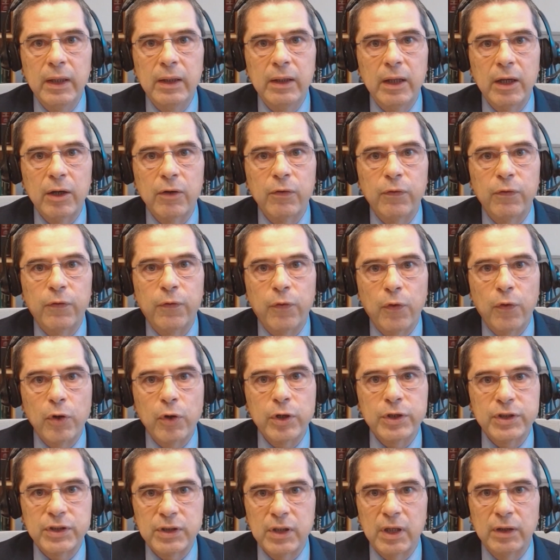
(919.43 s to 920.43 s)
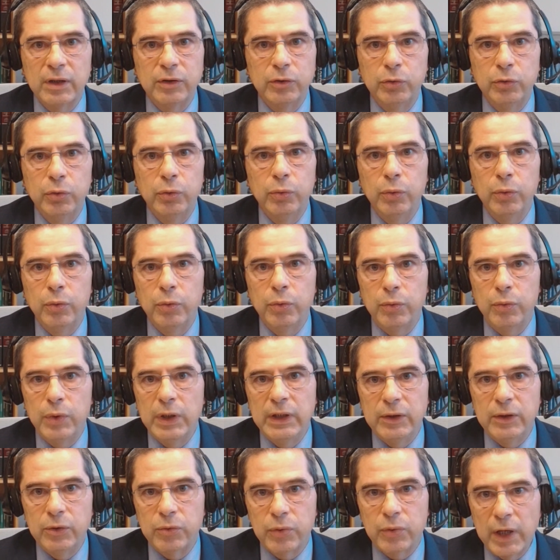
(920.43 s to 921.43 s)
They're forced to
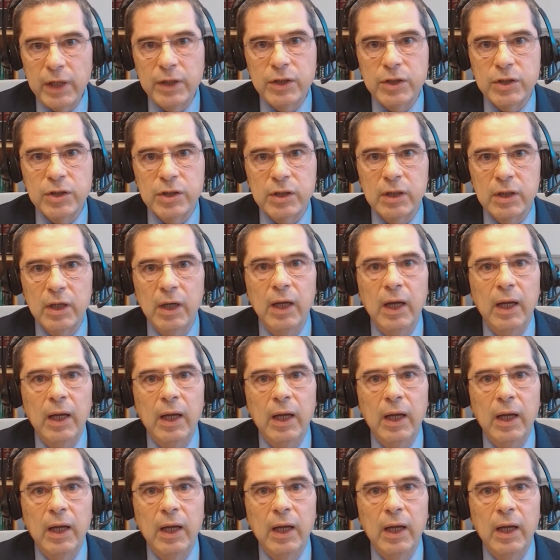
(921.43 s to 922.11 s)
retrench,